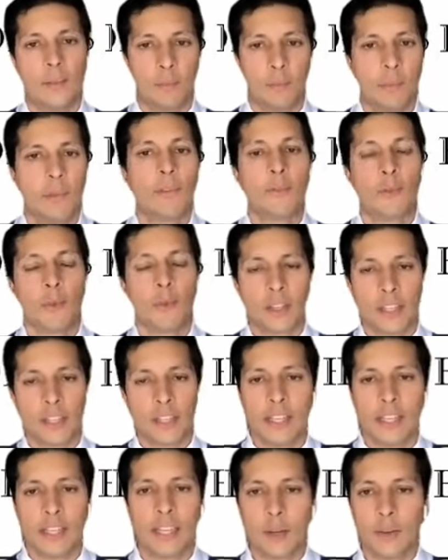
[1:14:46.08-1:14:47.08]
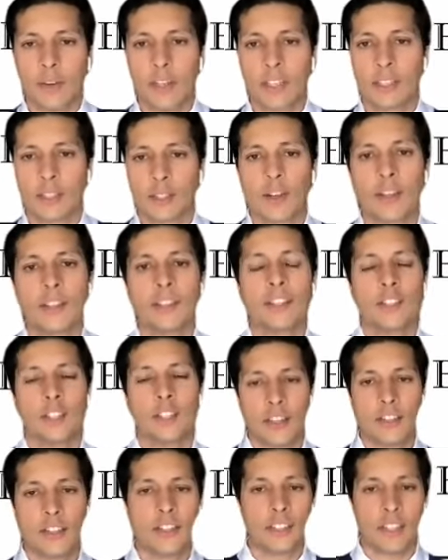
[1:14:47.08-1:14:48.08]
before the hearing started, the
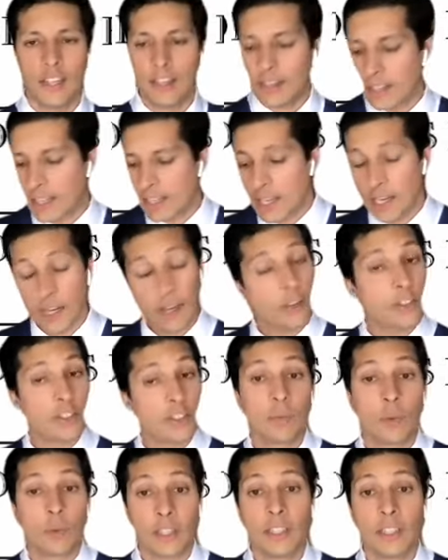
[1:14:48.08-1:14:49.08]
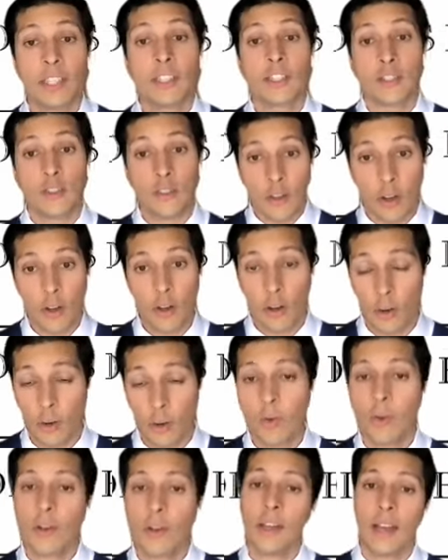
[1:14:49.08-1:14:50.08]
judge said, "I just want to let you
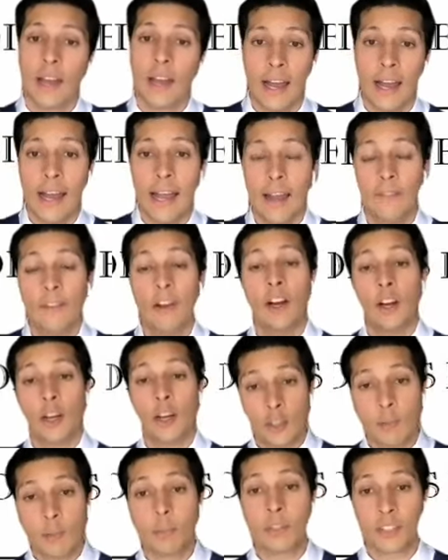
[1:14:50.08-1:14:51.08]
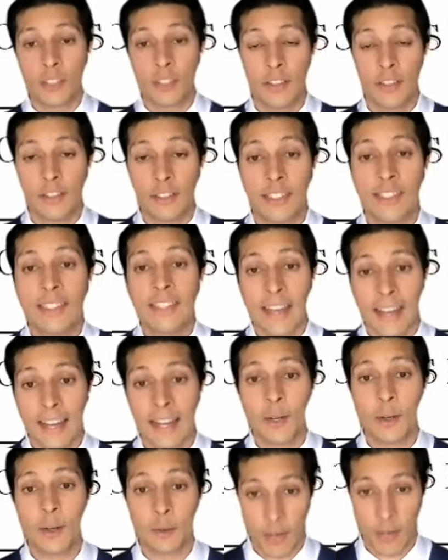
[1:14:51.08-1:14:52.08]
know I have 100%
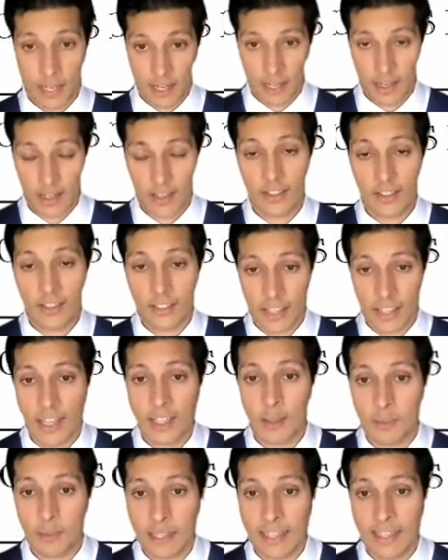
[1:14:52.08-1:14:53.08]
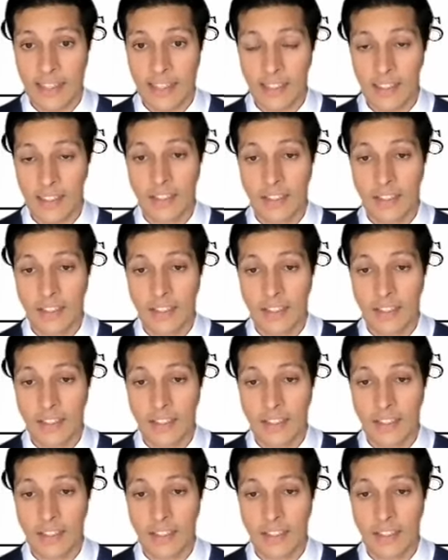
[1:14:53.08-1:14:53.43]
denial rate on asylum cases,